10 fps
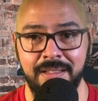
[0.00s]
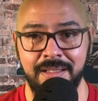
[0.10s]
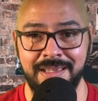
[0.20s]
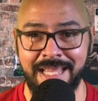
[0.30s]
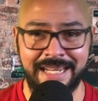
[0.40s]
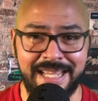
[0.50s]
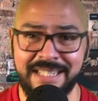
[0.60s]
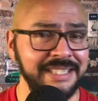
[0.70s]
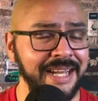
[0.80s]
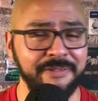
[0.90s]
that each
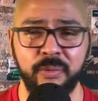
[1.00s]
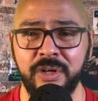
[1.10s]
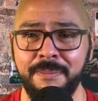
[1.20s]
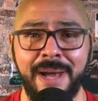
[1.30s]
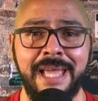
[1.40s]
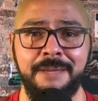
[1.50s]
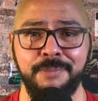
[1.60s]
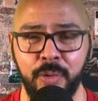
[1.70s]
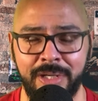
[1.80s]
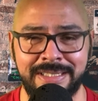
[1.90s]
and every one of my
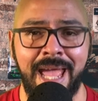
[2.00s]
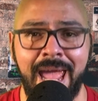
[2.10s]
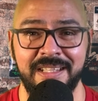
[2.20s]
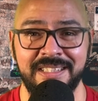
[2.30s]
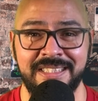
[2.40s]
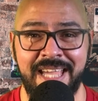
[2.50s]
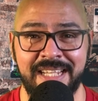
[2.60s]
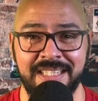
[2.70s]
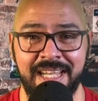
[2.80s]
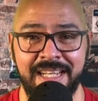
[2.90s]
employees had tax
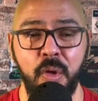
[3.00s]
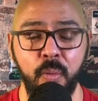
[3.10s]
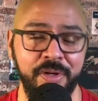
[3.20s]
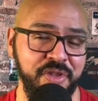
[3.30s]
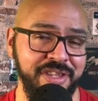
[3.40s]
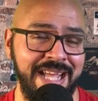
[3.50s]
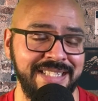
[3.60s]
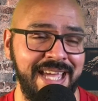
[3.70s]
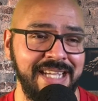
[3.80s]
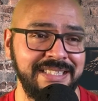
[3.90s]
ID. Whether that
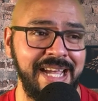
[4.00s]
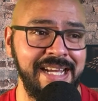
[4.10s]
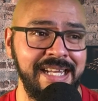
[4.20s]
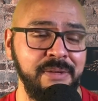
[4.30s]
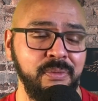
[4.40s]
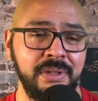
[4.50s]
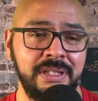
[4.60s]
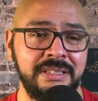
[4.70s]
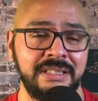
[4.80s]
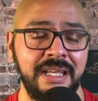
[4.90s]
tax ID
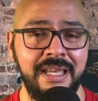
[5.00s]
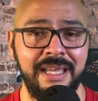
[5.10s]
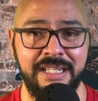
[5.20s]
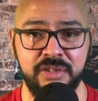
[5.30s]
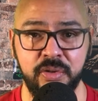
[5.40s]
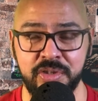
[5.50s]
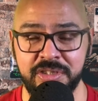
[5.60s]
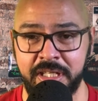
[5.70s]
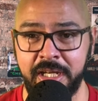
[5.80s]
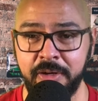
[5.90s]
was a social
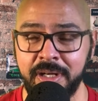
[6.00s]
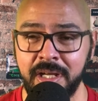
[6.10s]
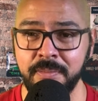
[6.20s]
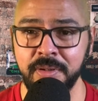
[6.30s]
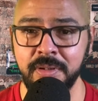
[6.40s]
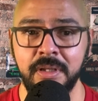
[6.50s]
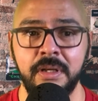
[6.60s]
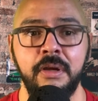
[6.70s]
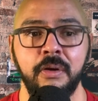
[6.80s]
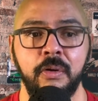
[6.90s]
security number
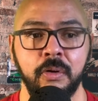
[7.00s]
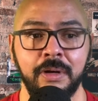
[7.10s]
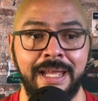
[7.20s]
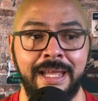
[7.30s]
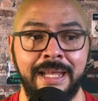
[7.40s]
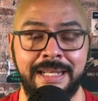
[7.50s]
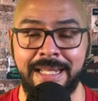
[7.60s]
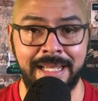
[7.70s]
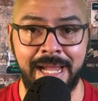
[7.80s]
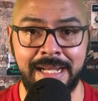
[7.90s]
or an
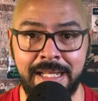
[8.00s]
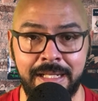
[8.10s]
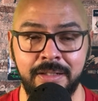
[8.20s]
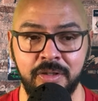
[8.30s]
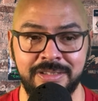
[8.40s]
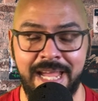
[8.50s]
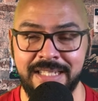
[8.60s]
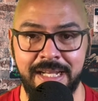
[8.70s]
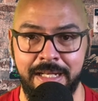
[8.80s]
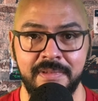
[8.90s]
EID or tax
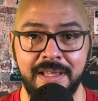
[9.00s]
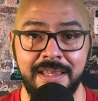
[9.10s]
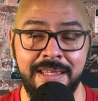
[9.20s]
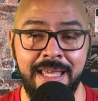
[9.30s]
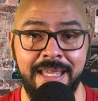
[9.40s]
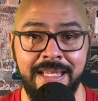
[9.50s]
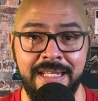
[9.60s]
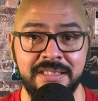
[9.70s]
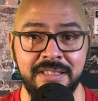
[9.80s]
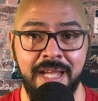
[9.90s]
ID, they
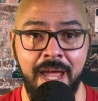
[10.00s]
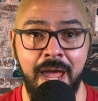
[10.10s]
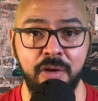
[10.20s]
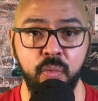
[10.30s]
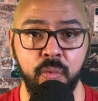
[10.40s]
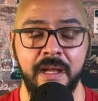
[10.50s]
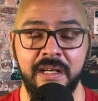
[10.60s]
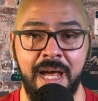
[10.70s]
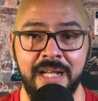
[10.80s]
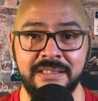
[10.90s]
each had one.
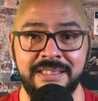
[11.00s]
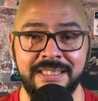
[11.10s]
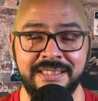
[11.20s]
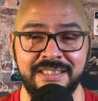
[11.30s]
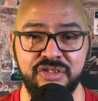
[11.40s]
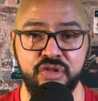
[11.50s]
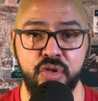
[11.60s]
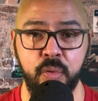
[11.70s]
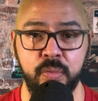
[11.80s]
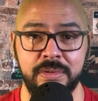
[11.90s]
Non-citizens
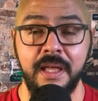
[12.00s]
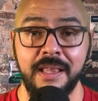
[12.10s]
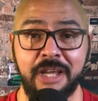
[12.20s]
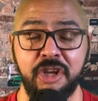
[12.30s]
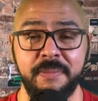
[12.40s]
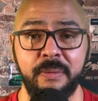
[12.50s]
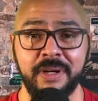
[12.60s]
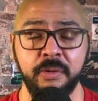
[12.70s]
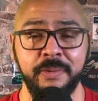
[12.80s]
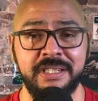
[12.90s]
don't. That could be one of
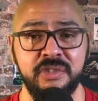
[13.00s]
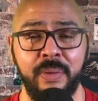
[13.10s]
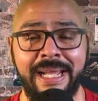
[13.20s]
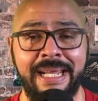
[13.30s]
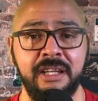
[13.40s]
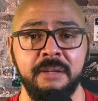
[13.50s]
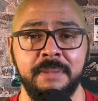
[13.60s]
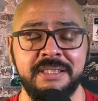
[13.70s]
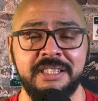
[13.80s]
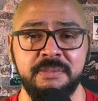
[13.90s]
the reasons why Elon
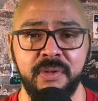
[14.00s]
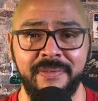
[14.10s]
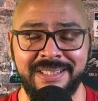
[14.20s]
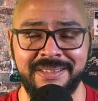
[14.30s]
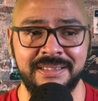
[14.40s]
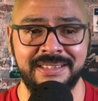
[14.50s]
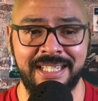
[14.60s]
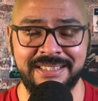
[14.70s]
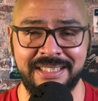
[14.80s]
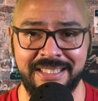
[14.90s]
Musk is moving
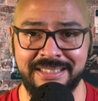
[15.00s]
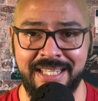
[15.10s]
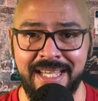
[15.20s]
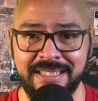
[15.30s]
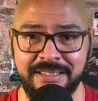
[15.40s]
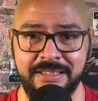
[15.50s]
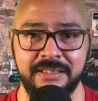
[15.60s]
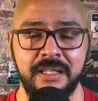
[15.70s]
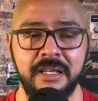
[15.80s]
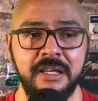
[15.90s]
Tesla to Texas.
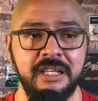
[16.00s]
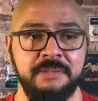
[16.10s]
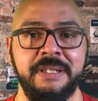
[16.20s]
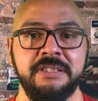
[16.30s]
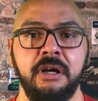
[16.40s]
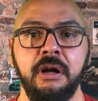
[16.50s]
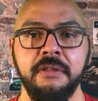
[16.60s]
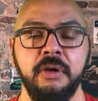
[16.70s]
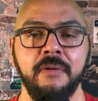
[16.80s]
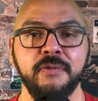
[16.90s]
It's because all of the
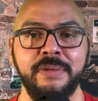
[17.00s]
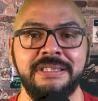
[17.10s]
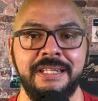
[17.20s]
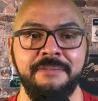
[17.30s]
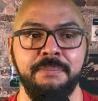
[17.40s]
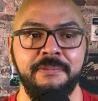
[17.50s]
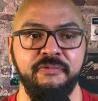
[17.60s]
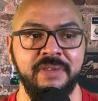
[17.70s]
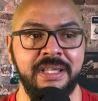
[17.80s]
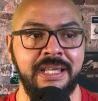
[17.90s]
overreach
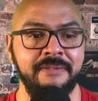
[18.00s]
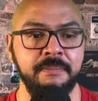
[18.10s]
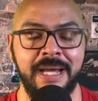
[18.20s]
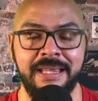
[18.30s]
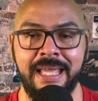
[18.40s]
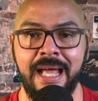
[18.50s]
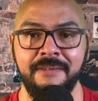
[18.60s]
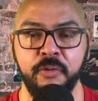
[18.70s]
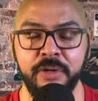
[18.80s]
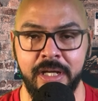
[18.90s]
given by the
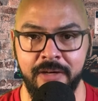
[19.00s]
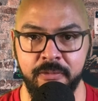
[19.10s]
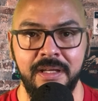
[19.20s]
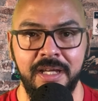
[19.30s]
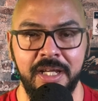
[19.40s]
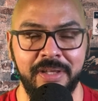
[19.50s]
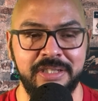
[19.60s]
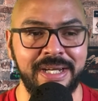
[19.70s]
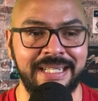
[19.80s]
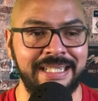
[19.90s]
California government. They try
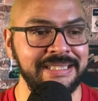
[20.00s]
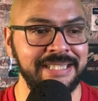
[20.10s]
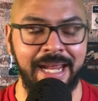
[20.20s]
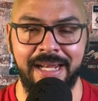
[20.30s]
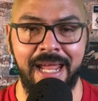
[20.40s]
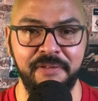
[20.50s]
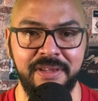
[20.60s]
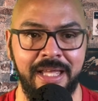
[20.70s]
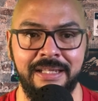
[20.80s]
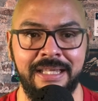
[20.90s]
to dictate
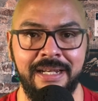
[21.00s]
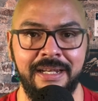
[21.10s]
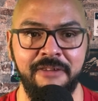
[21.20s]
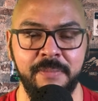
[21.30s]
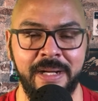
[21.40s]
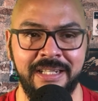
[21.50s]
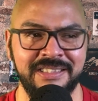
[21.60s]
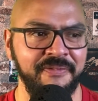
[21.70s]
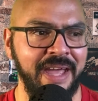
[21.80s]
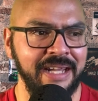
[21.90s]
everything that everybody does. In
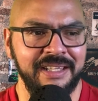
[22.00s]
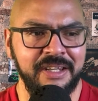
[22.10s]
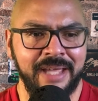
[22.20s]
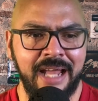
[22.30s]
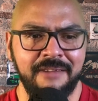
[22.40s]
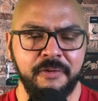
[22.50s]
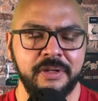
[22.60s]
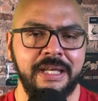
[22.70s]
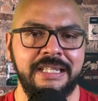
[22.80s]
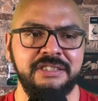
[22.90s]
fact, California
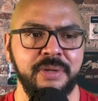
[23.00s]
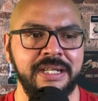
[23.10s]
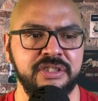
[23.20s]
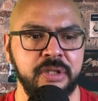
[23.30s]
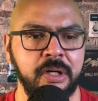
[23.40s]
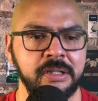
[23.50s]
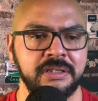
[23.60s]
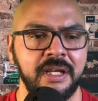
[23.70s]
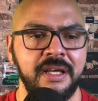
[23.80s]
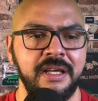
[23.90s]
is trying to charge
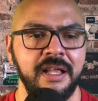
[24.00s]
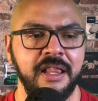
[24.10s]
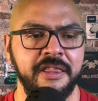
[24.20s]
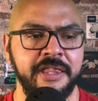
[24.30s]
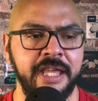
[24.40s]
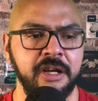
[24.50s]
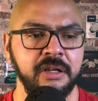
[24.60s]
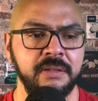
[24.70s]
their